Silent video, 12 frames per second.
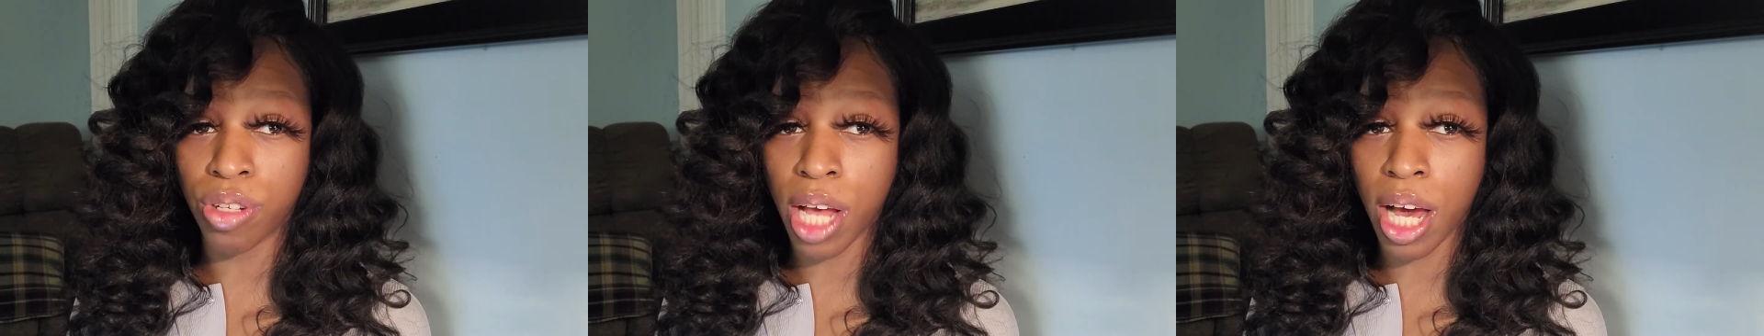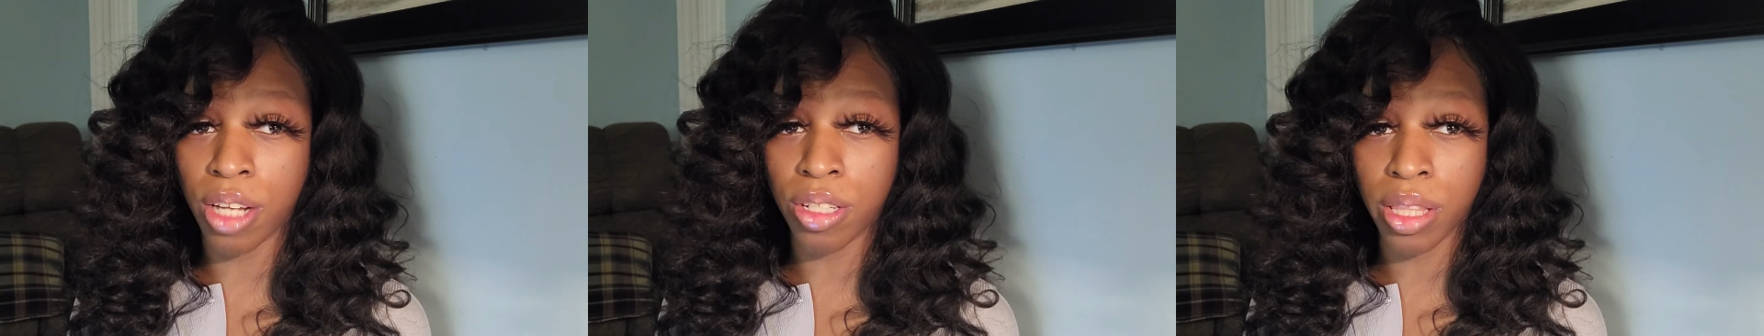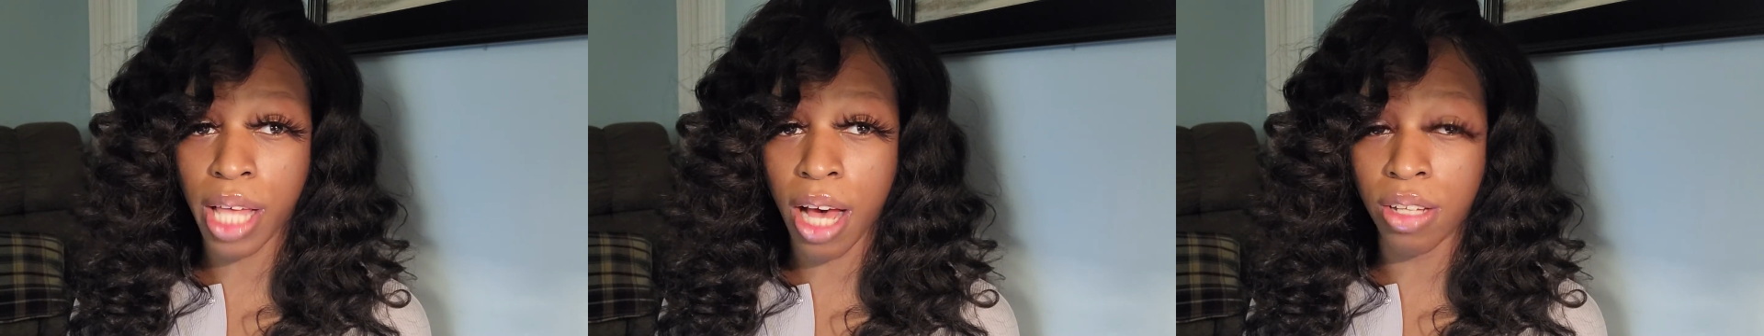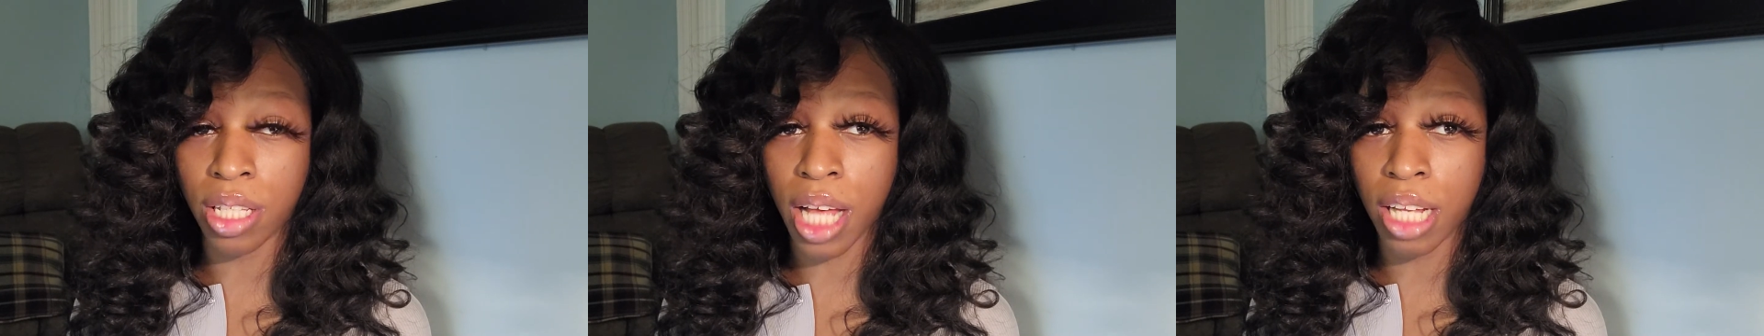$1,000,
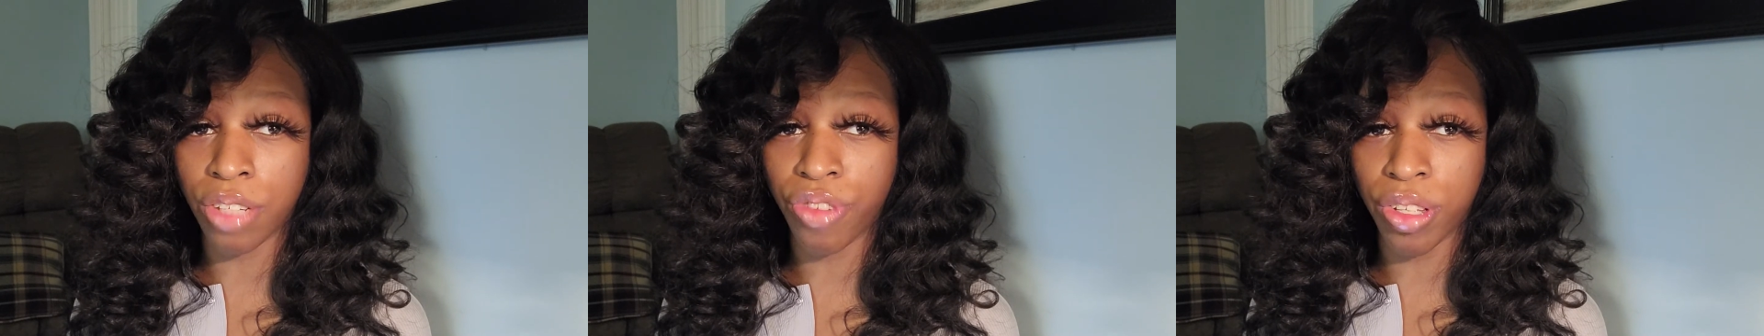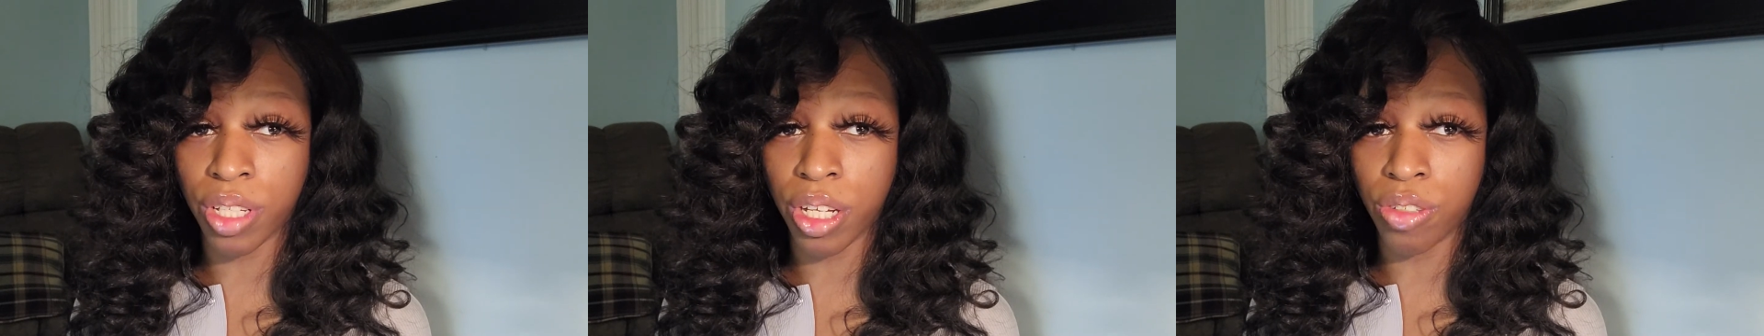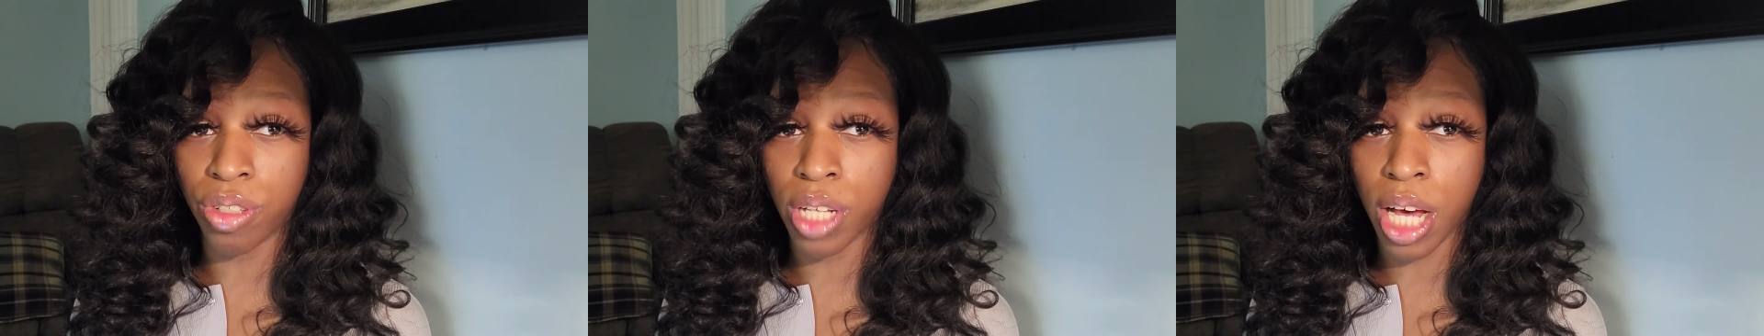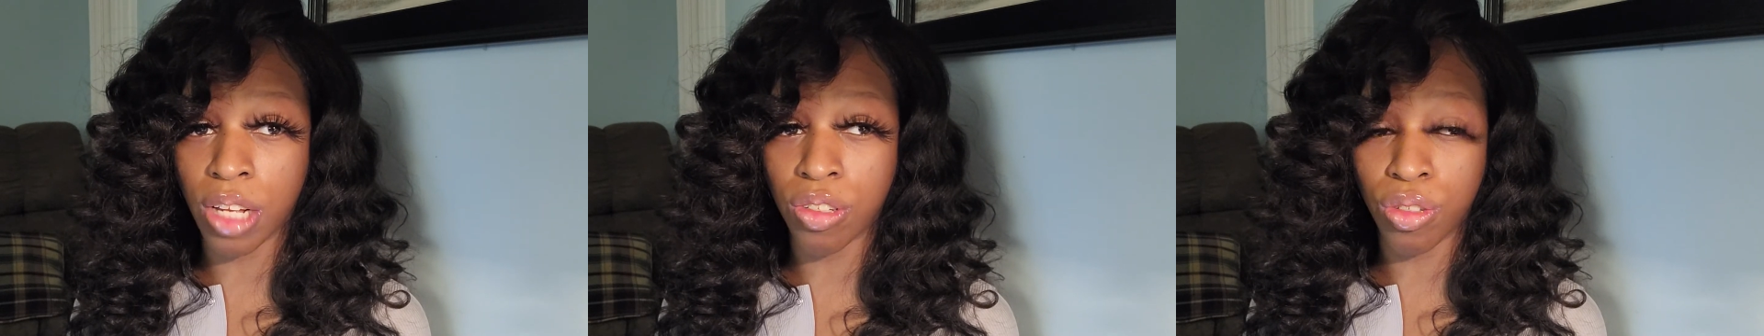
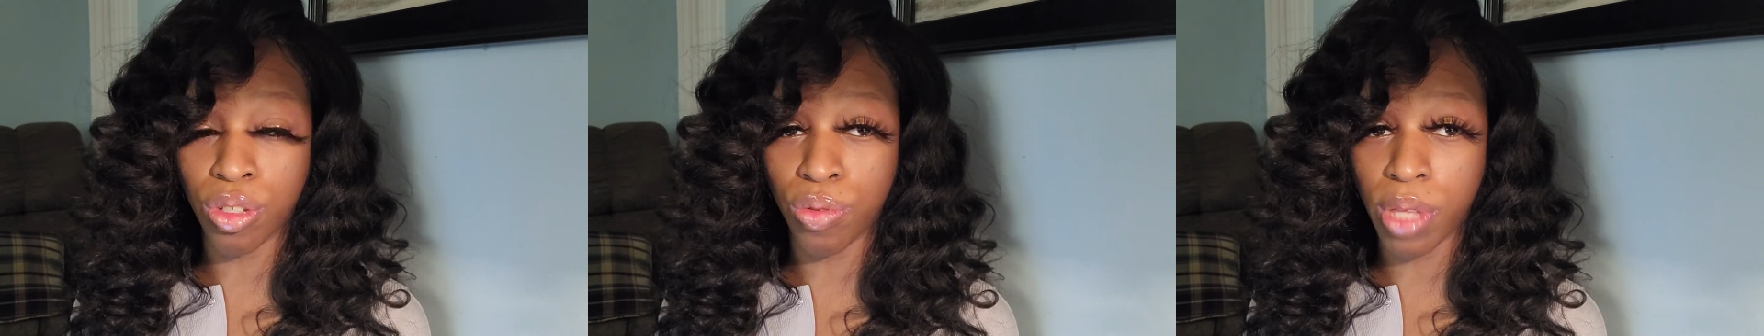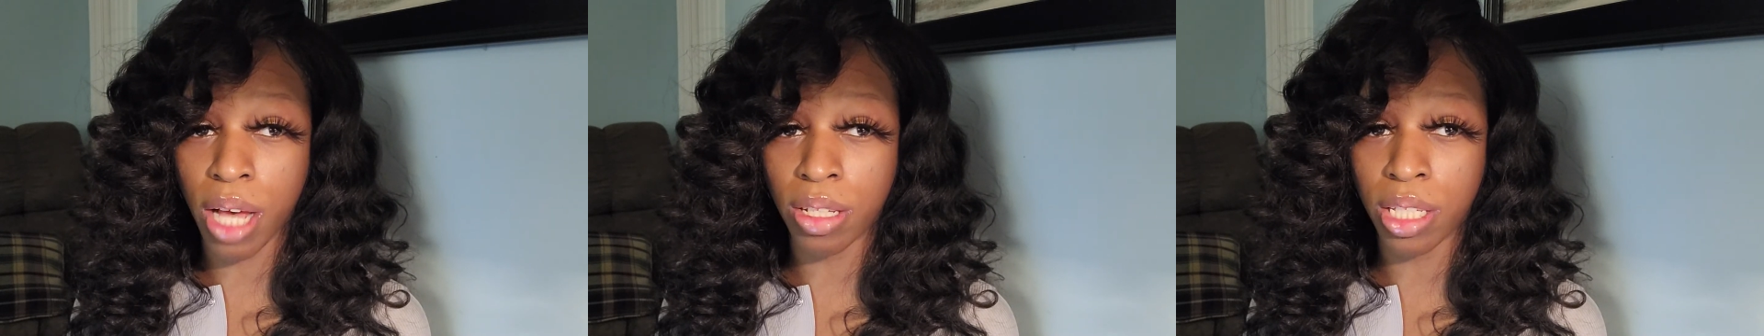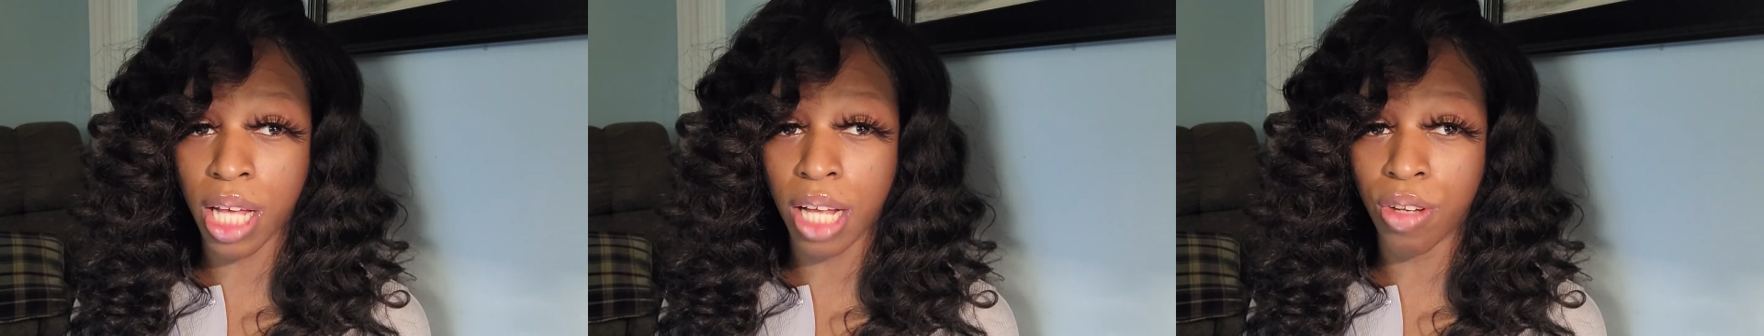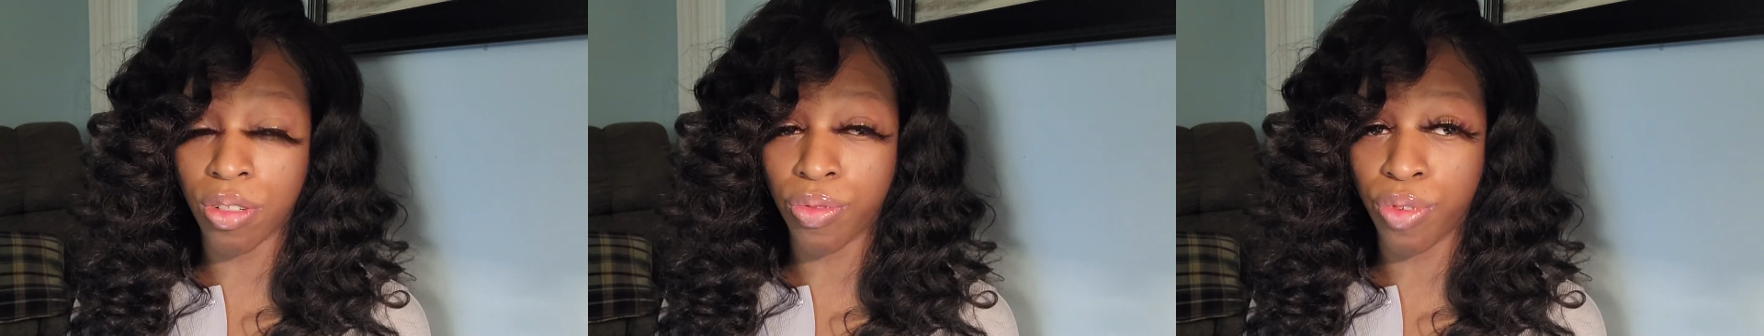$1,500, or
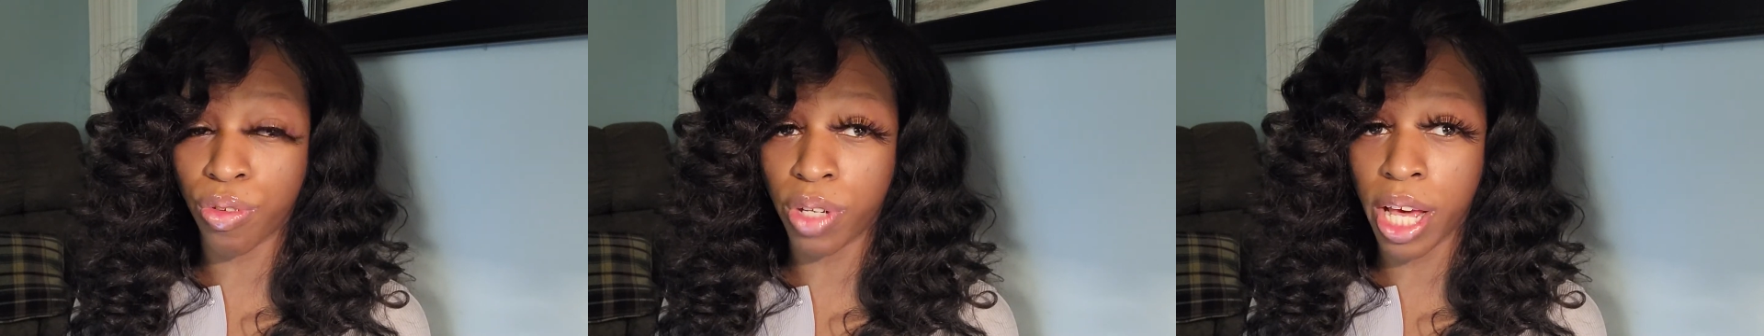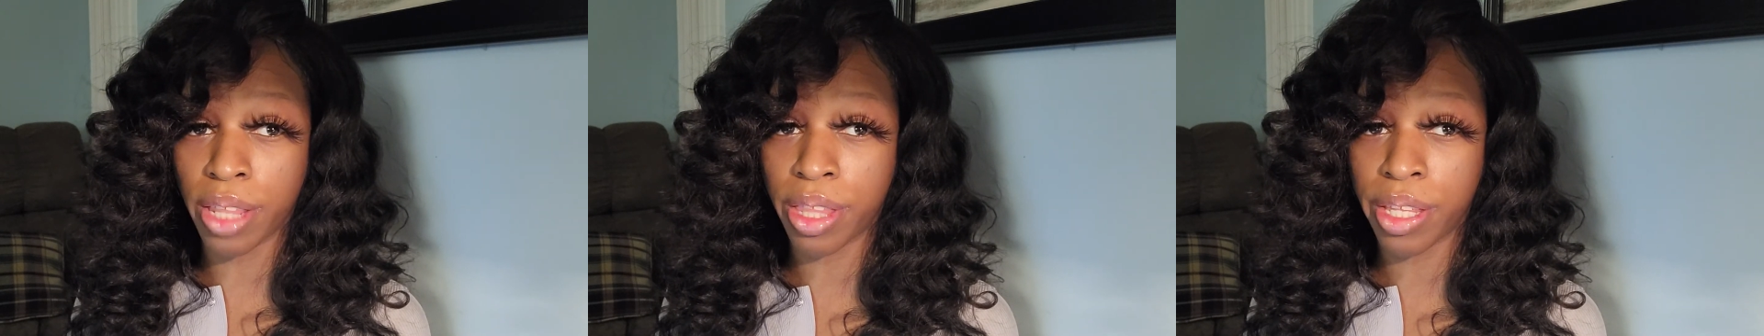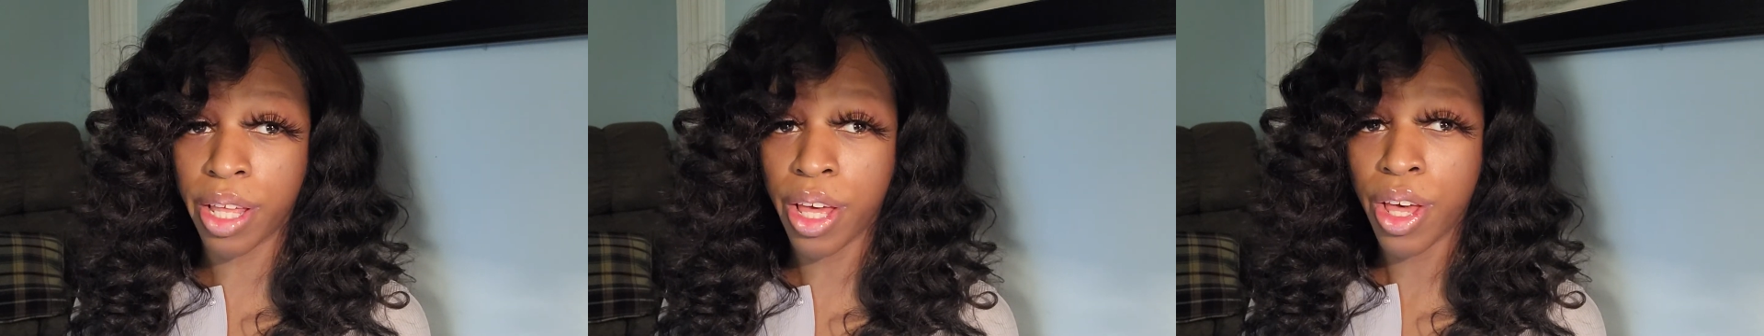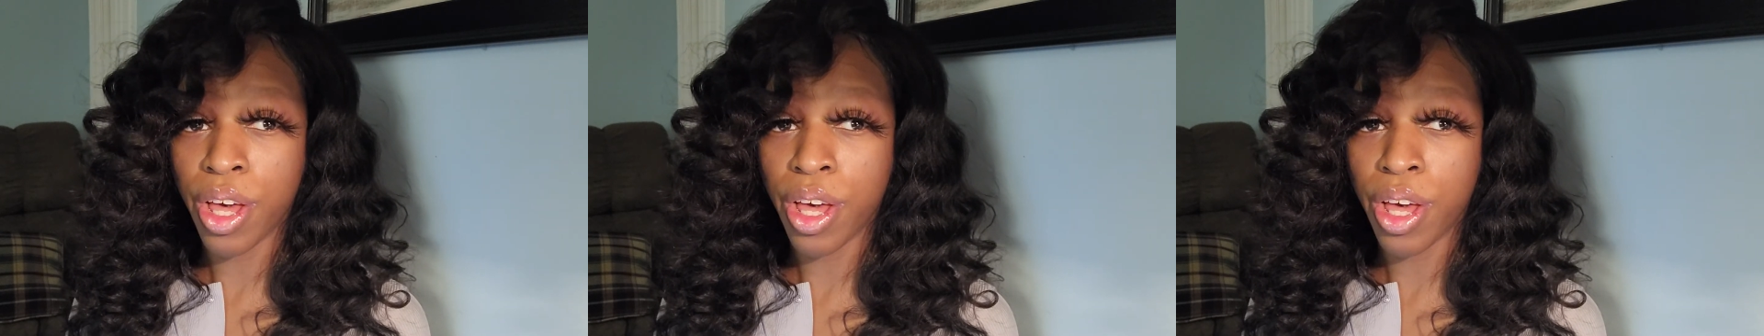$2,000 for nothing.